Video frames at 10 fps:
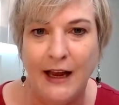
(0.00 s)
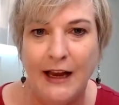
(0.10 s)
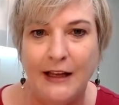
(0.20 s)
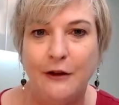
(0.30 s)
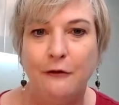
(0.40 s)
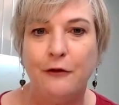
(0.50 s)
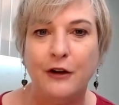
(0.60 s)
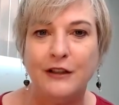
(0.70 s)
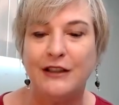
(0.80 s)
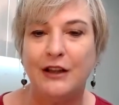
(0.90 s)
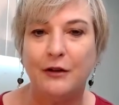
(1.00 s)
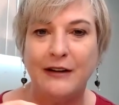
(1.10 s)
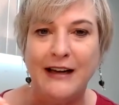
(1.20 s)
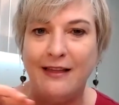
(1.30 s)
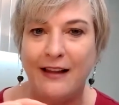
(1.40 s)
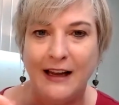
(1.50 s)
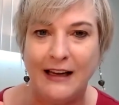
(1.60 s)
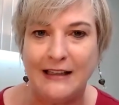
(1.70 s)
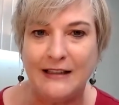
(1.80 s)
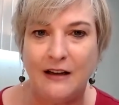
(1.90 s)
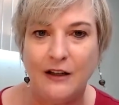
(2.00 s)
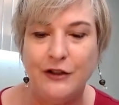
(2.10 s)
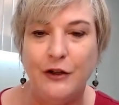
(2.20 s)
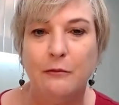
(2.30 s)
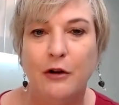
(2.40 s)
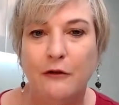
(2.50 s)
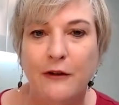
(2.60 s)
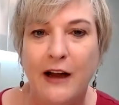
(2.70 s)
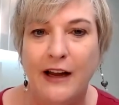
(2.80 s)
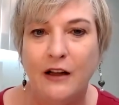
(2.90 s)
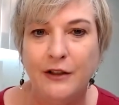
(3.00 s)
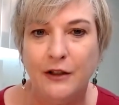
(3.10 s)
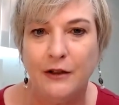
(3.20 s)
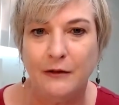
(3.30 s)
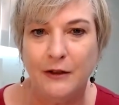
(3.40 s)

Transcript: And the first three lines on your profile, your,